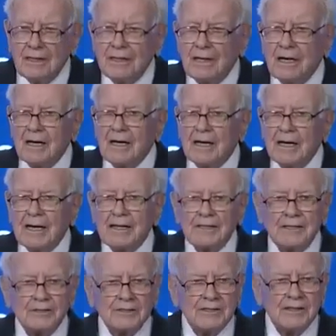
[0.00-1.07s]
and
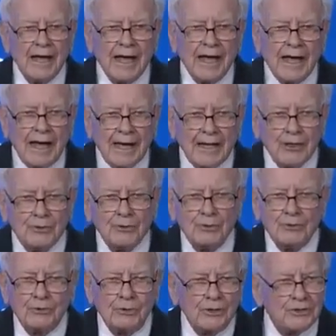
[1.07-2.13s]
his
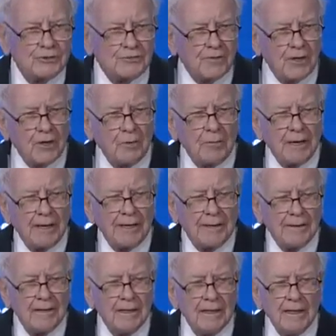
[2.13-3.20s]
attitude toward his fellow
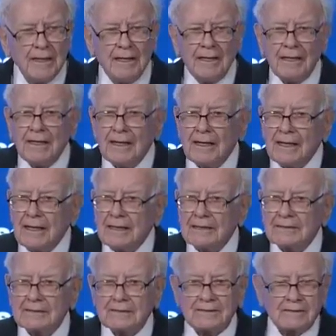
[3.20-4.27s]
man and
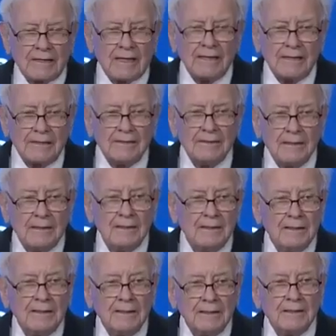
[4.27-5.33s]
his desire,
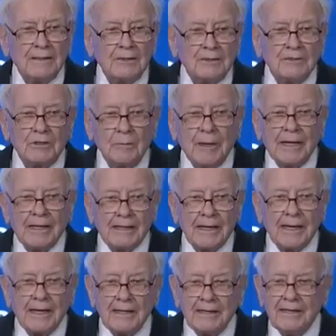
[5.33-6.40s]
to make
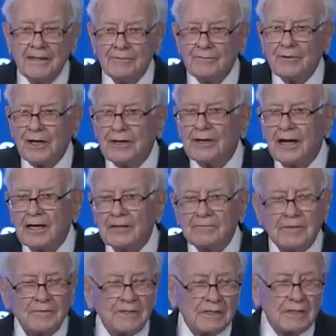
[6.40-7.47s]
a friend out of
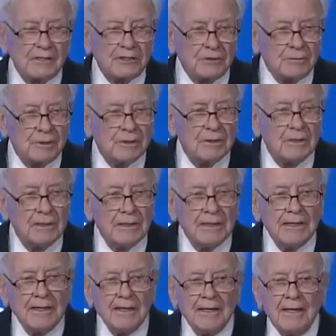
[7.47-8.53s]
every customer.
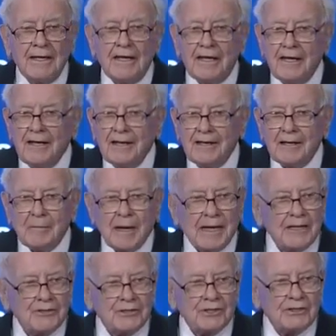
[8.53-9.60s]
He
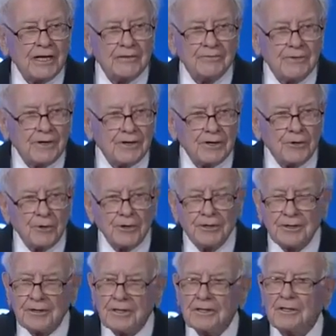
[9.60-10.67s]
managed to take very
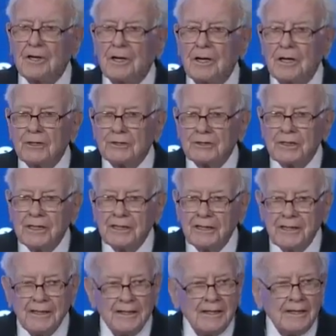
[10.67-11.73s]
ordinary cars
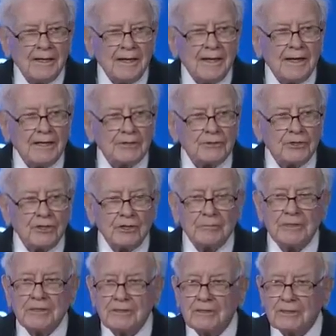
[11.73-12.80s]
and turn them
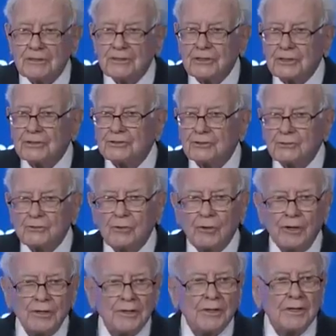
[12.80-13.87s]
into this
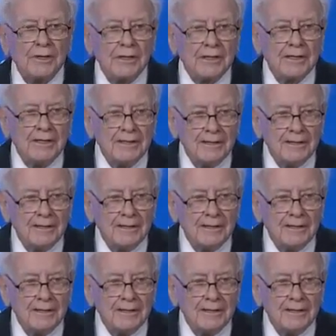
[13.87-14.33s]
extraordinary